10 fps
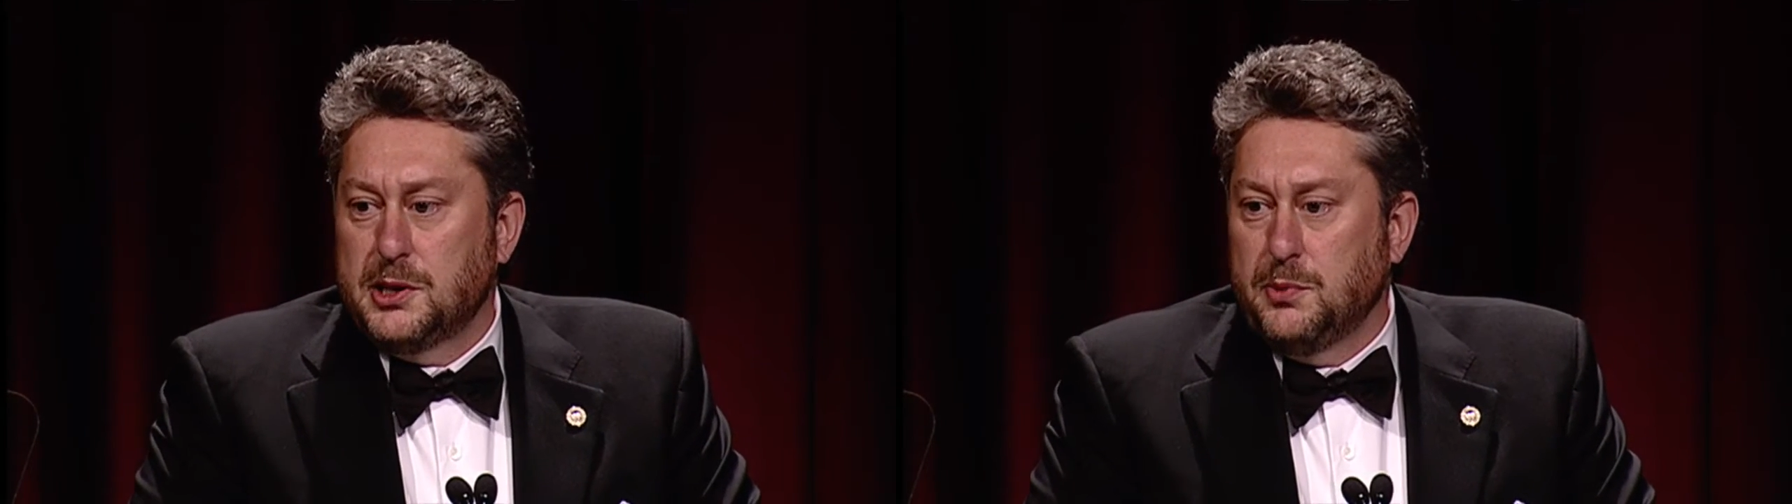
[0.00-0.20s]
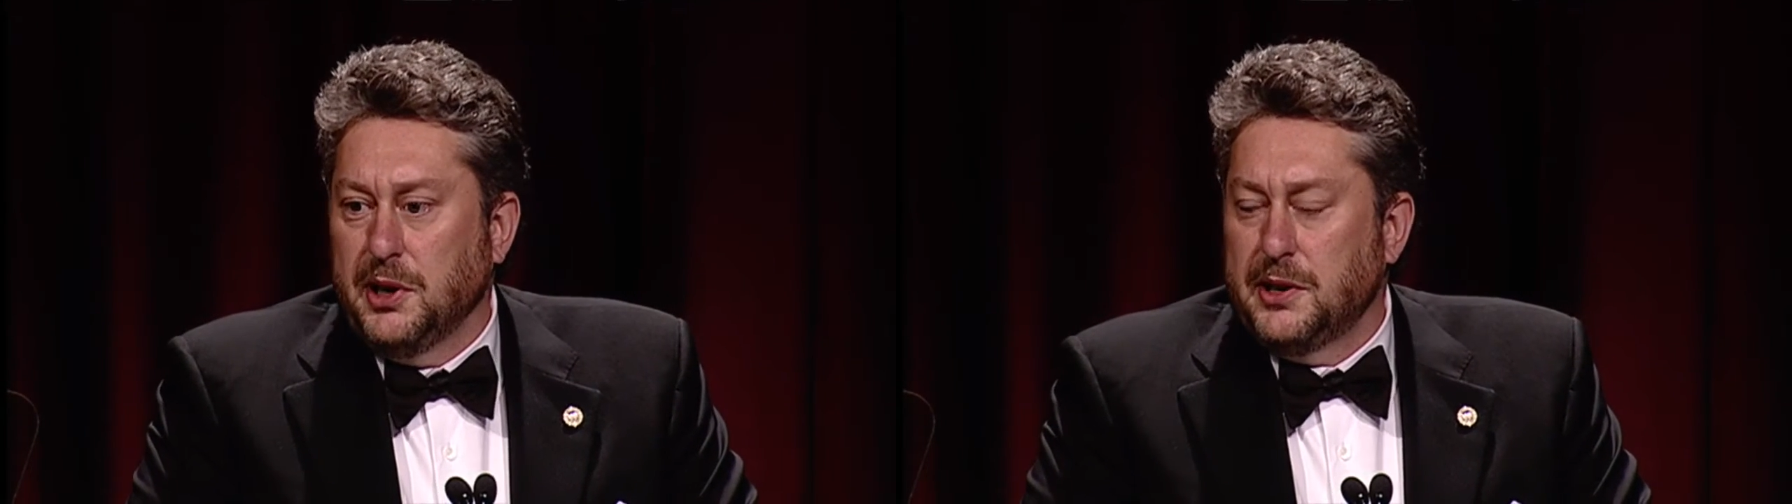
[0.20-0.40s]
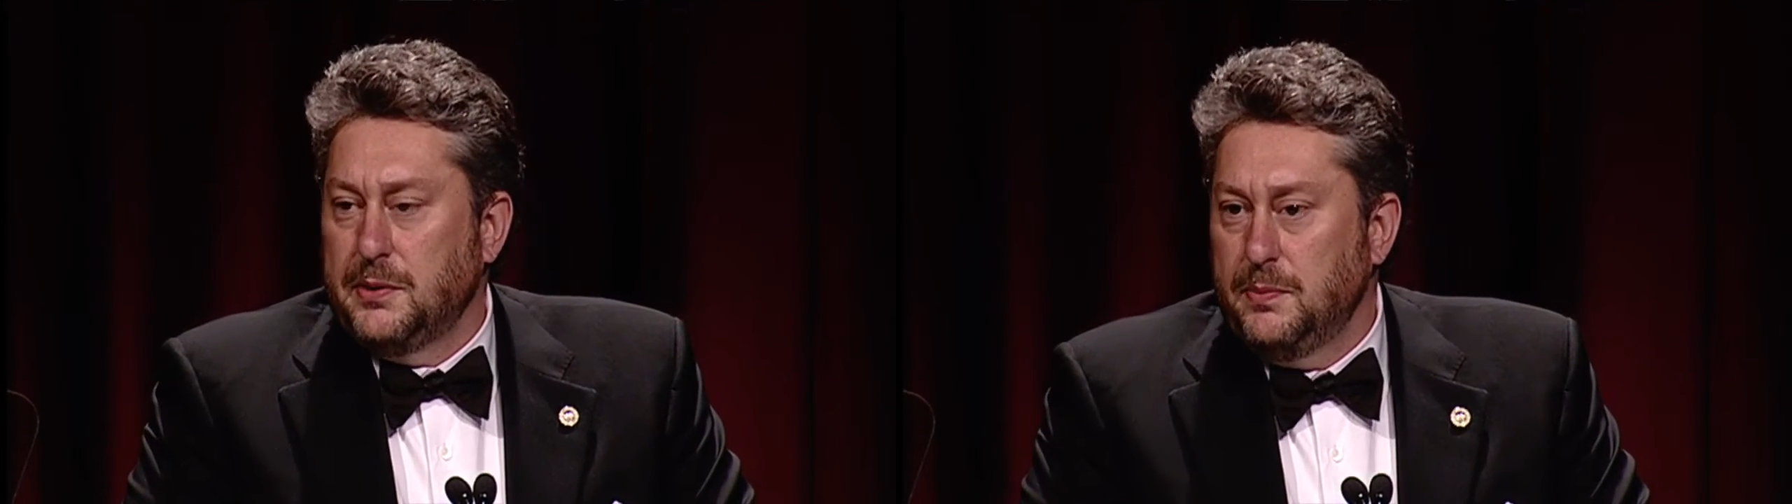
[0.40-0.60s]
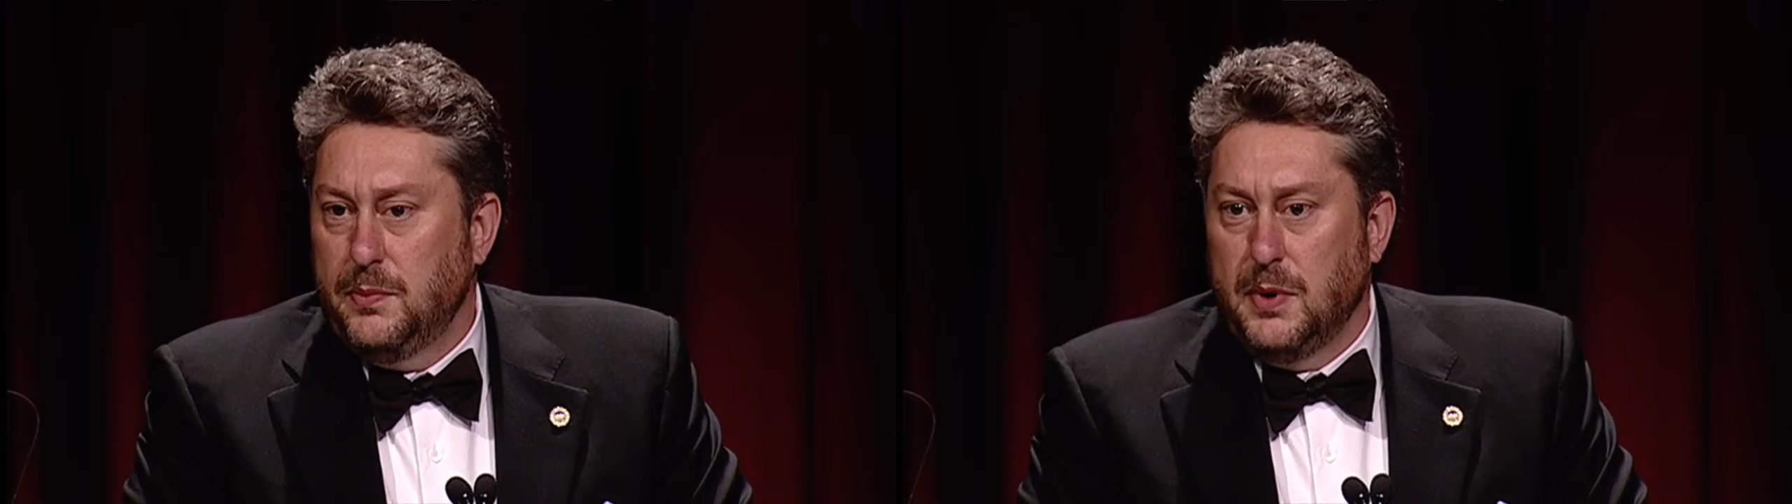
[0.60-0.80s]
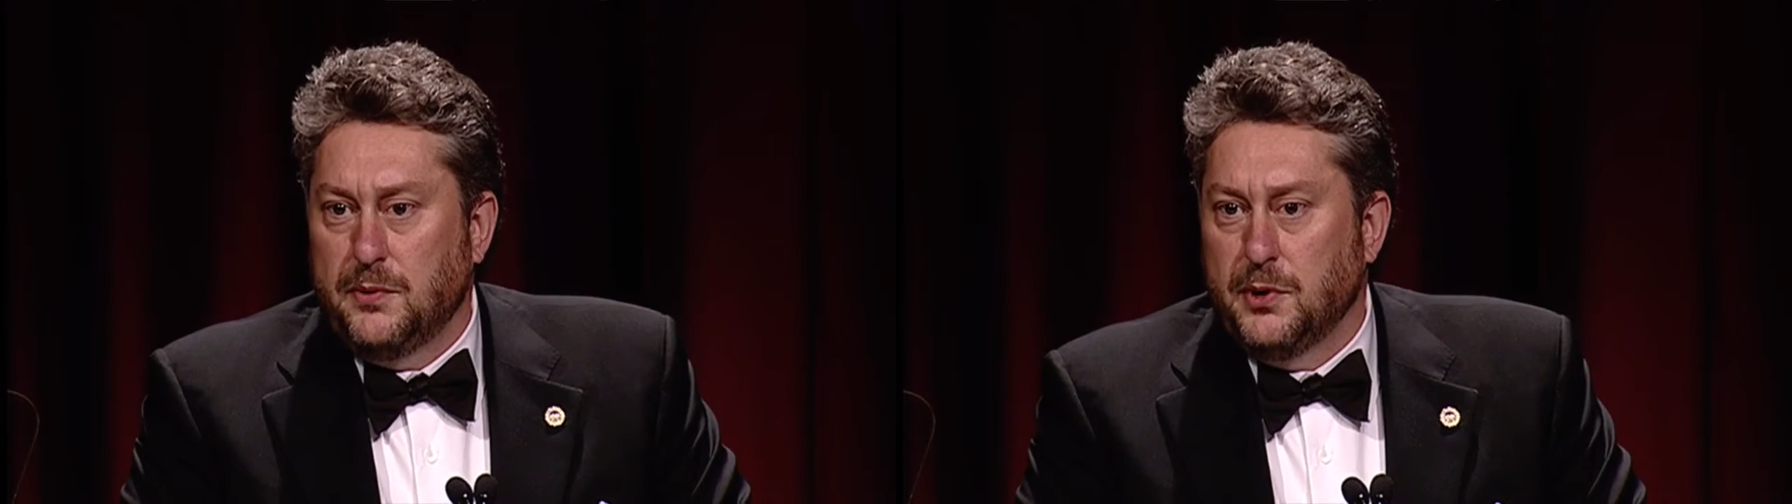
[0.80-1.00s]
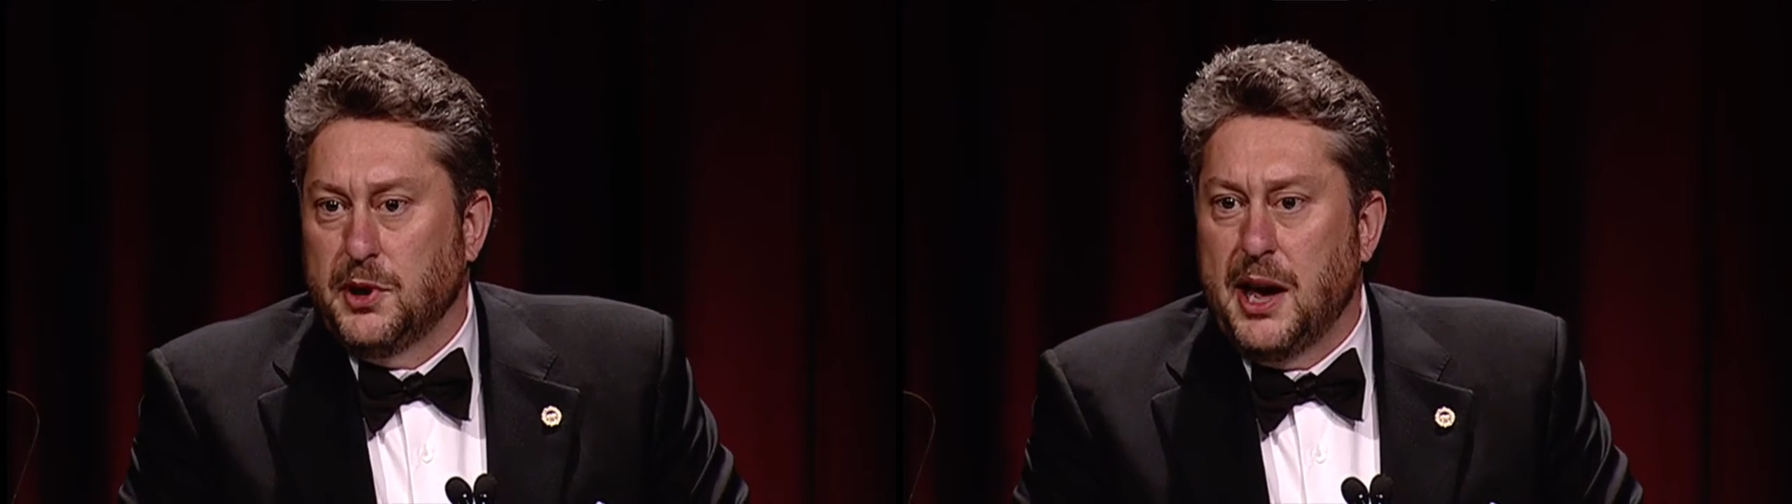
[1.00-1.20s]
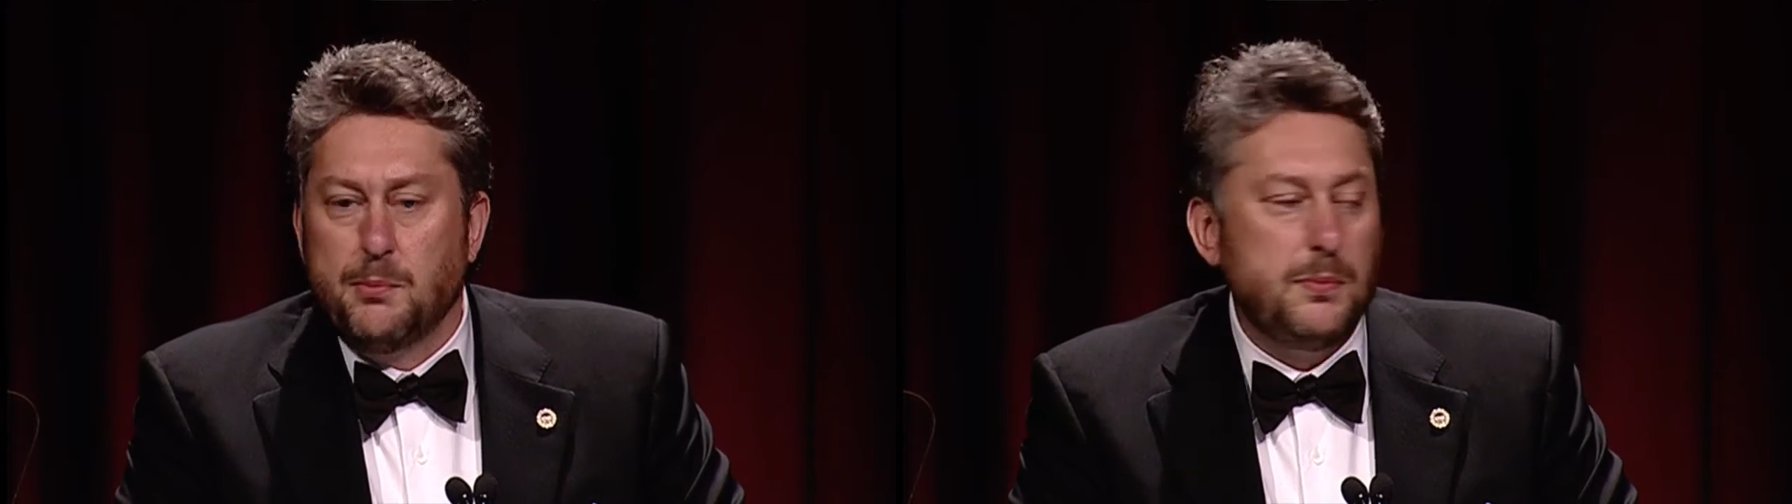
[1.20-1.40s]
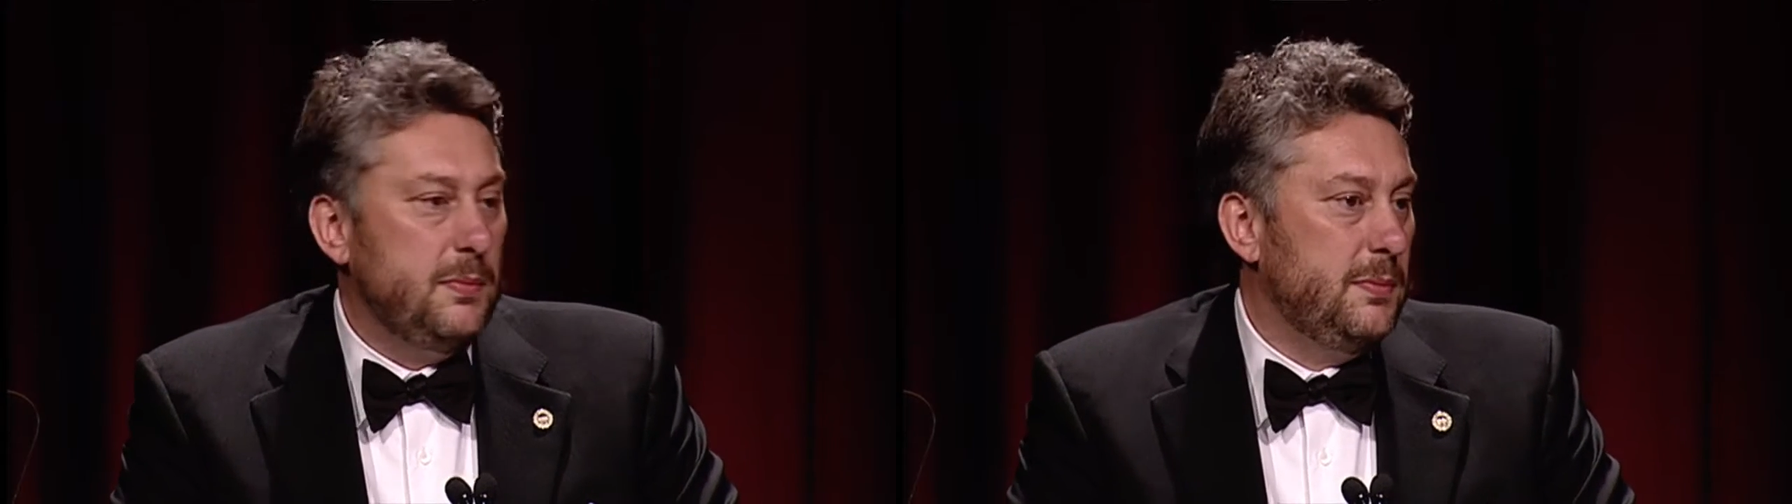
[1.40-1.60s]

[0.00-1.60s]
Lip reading: really for them